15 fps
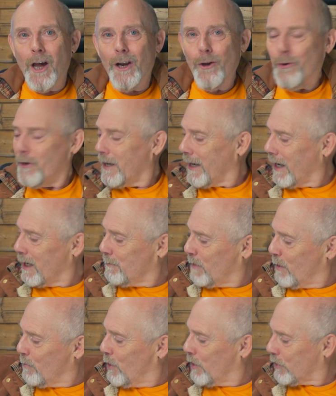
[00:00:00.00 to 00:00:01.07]
along came
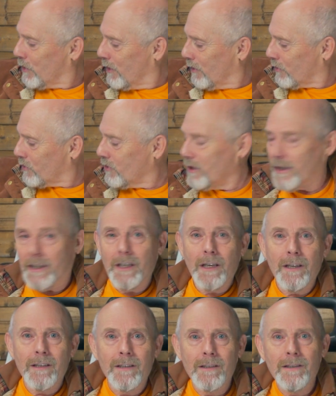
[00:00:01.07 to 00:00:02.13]
Immersion RC,
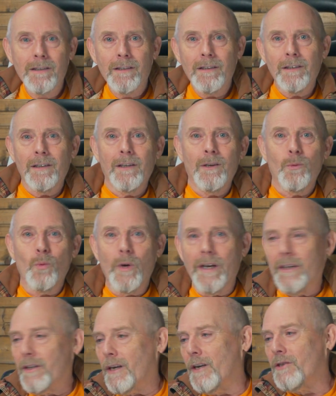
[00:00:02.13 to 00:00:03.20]

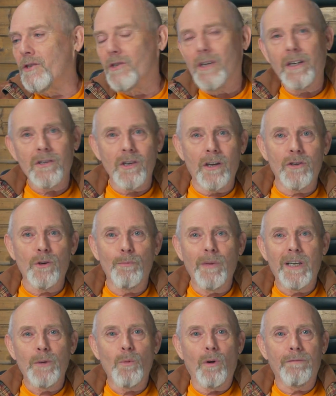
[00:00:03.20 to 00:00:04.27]
with a 600
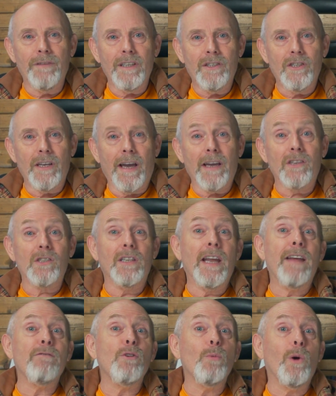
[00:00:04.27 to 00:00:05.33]
milliwatt VTX, and
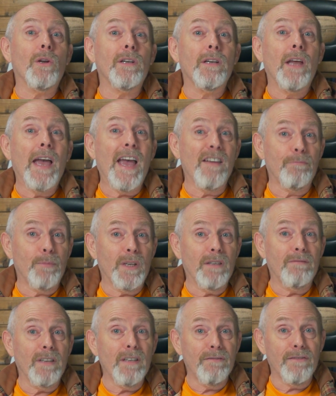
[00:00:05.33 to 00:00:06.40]
everyone
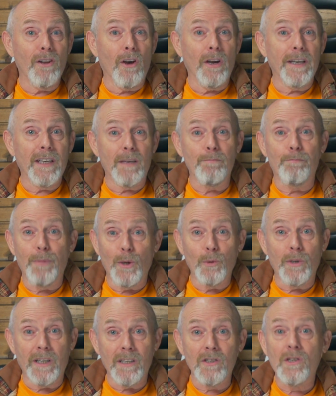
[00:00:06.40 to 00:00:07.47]
FPV flying in
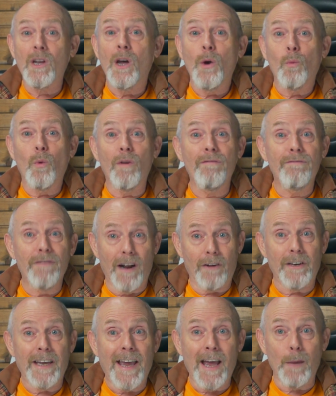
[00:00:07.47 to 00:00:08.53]
buildings were
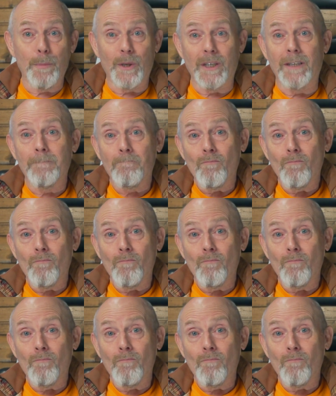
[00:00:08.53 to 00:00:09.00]
very happy.